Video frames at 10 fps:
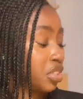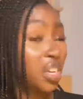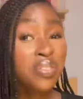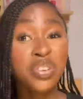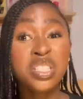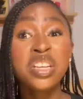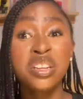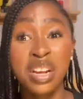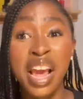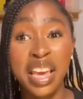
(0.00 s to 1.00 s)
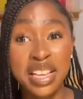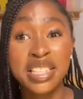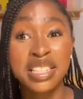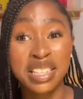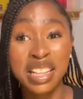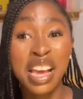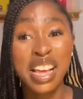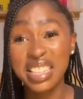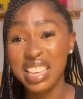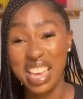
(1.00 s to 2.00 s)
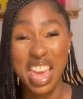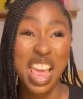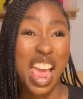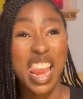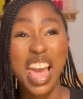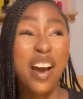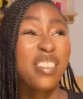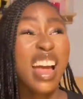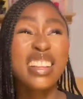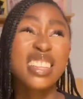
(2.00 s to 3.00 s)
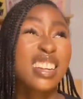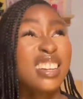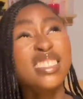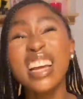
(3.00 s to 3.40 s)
If you think you like AC, that you're thinking, I would like the cold.